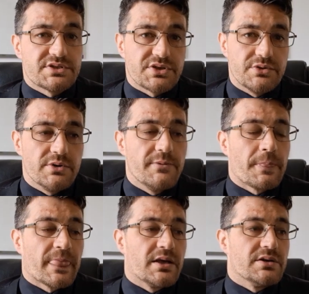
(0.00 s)
to,
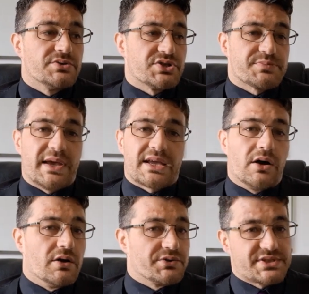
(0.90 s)
just make a
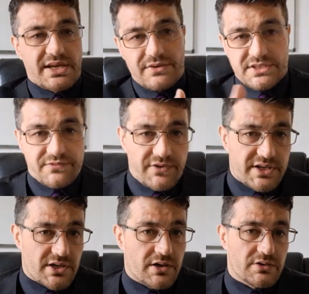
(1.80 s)
whole series of
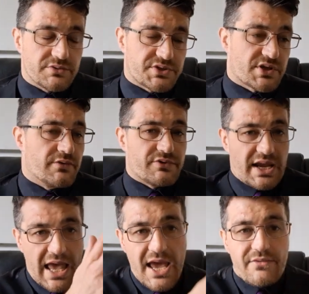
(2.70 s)
videos covering
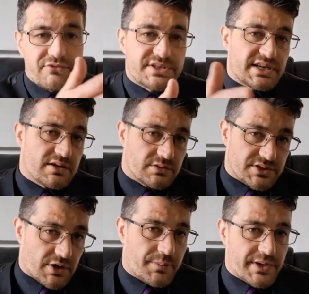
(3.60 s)
every single
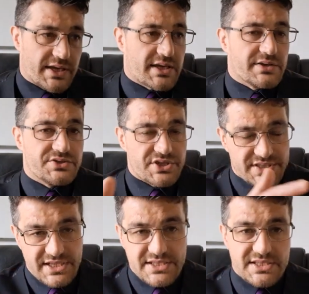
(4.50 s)
topic at
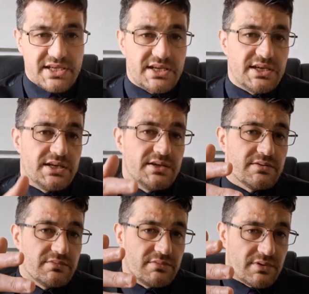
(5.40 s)
GCSE,
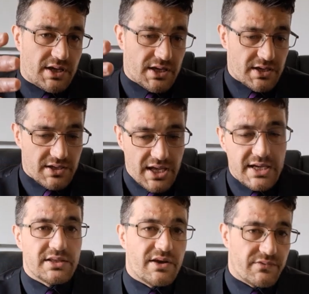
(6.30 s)

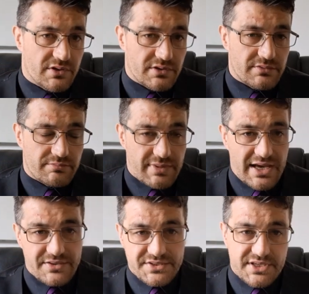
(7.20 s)
A-level
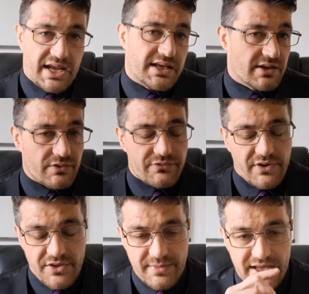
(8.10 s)
maths and A-level
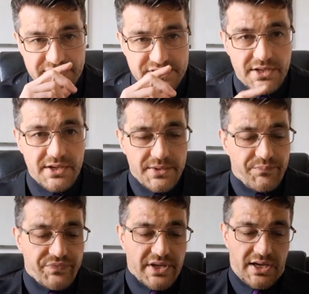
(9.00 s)
further maths,
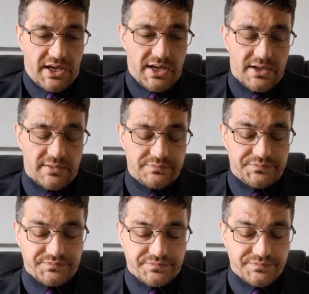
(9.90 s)
upload